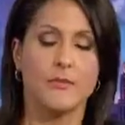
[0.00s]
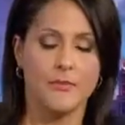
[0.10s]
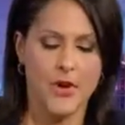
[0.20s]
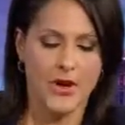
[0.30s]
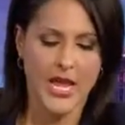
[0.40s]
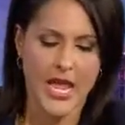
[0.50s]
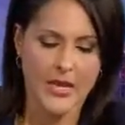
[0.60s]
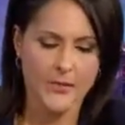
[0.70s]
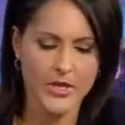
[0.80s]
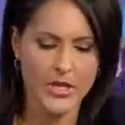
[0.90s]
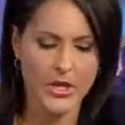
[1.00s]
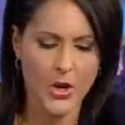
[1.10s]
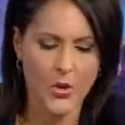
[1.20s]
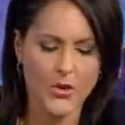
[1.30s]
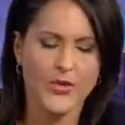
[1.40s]
Mary Kay. You
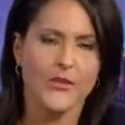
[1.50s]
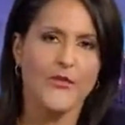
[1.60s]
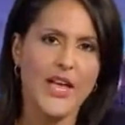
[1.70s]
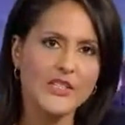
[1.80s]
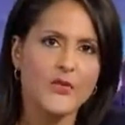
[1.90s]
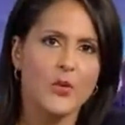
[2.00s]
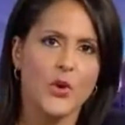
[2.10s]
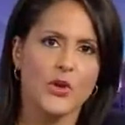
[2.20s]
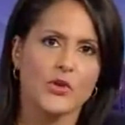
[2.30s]
know, the fast food worker